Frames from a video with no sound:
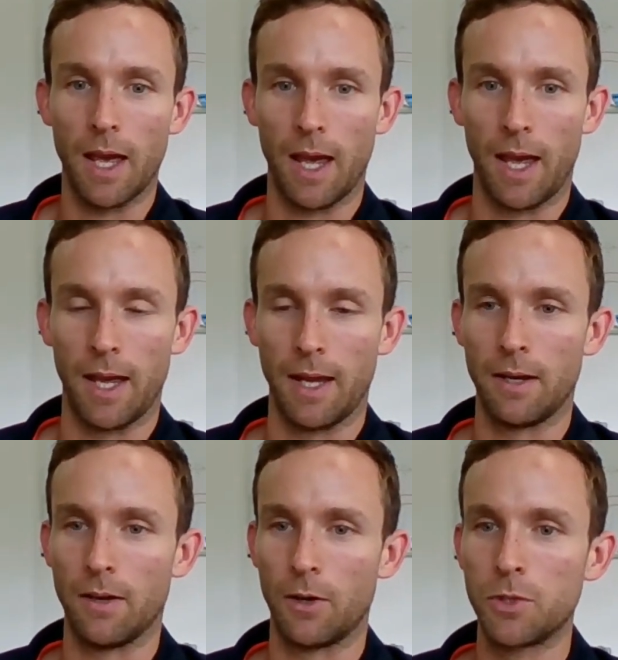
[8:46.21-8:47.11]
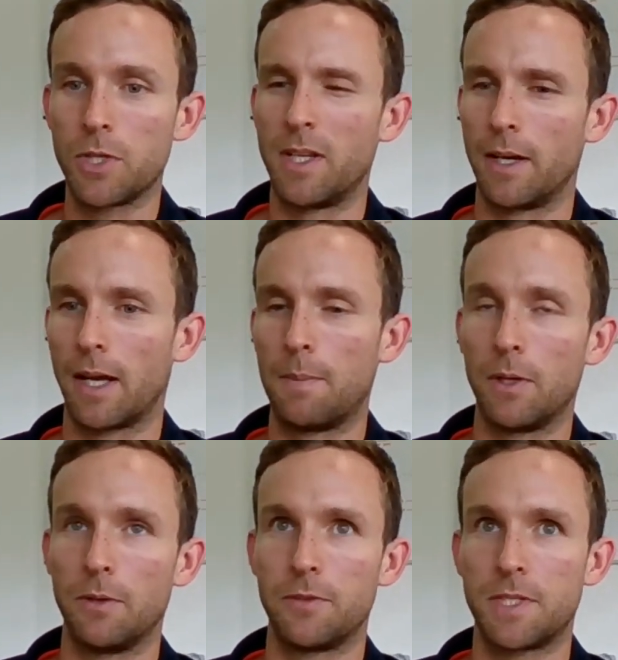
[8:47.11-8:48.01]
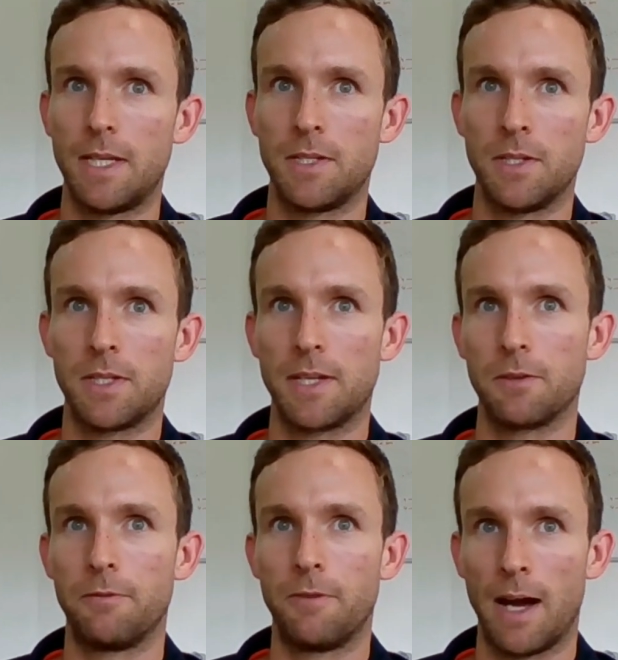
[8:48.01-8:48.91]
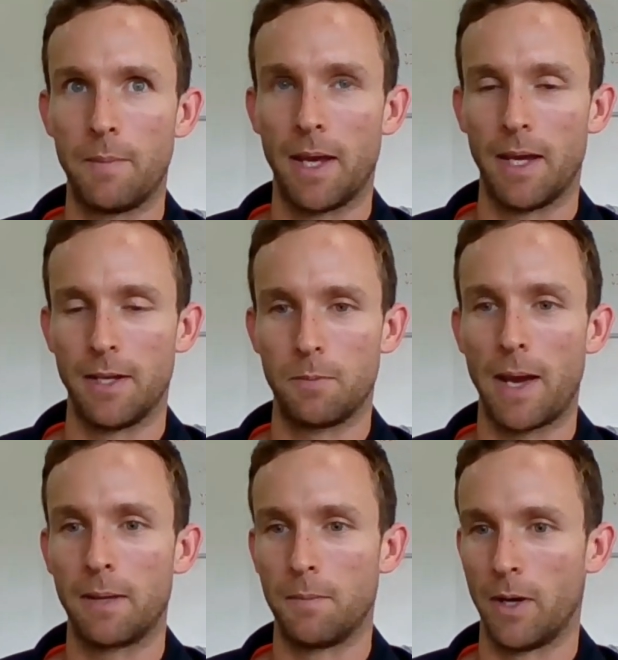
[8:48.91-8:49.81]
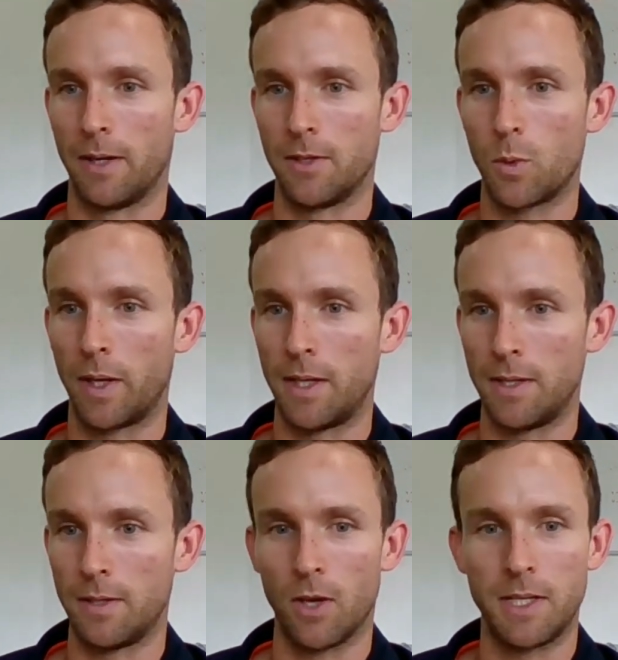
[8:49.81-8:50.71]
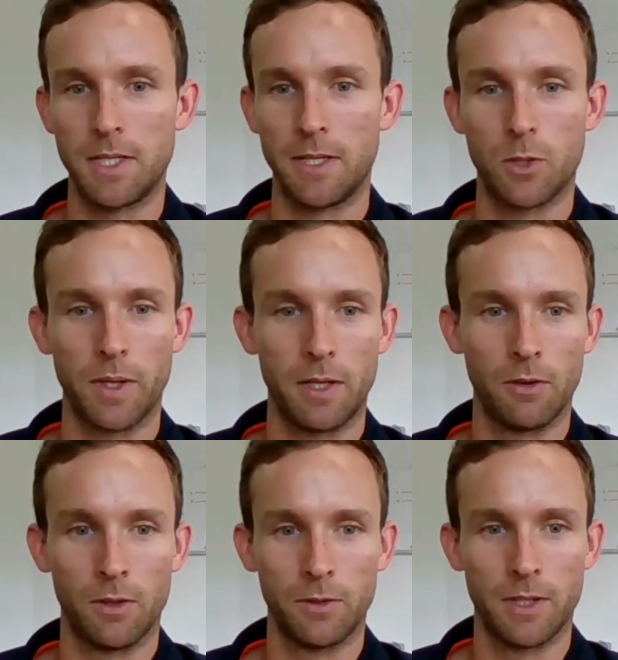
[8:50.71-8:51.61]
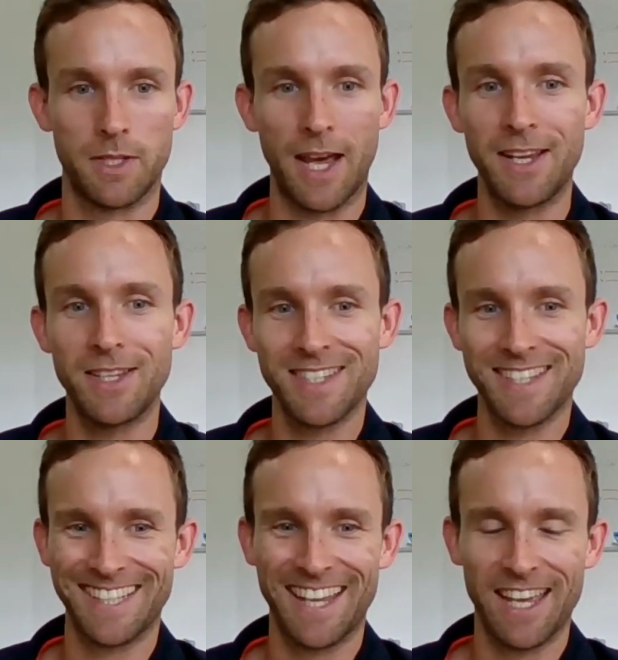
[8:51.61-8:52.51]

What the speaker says: And I'd also done a couple of seasons as a farmhand back in my 20-year-old days.